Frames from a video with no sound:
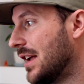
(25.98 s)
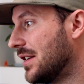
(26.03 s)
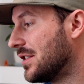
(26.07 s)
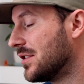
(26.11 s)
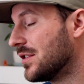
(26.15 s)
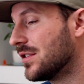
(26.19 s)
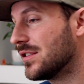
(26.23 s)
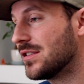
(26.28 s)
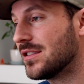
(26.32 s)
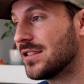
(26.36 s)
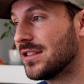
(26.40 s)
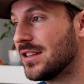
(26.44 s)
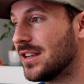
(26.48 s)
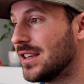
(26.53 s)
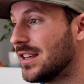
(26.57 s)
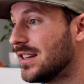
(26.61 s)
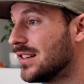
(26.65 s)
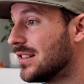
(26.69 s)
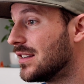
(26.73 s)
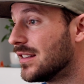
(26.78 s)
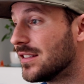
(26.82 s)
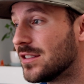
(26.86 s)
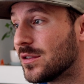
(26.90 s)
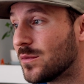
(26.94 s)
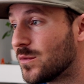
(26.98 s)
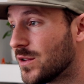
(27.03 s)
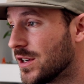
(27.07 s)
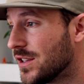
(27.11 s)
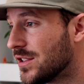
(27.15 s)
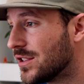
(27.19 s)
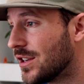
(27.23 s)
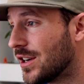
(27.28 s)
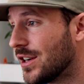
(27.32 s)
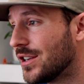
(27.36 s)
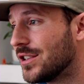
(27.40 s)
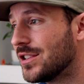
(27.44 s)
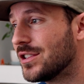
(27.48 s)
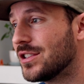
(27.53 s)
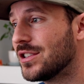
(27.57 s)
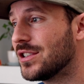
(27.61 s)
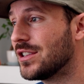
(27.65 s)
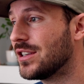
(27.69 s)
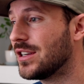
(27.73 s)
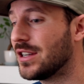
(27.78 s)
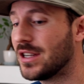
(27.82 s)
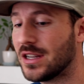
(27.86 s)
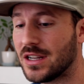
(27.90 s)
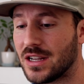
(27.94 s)
just did some
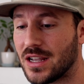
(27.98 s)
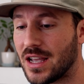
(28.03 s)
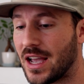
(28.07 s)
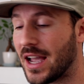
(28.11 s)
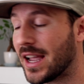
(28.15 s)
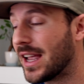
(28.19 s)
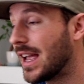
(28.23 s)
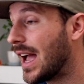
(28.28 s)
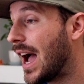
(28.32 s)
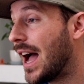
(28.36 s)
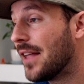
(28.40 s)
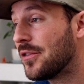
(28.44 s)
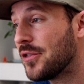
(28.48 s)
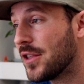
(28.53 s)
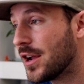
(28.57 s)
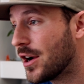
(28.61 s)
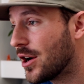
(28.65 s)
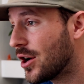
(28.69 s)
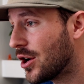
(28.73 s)
research. I got there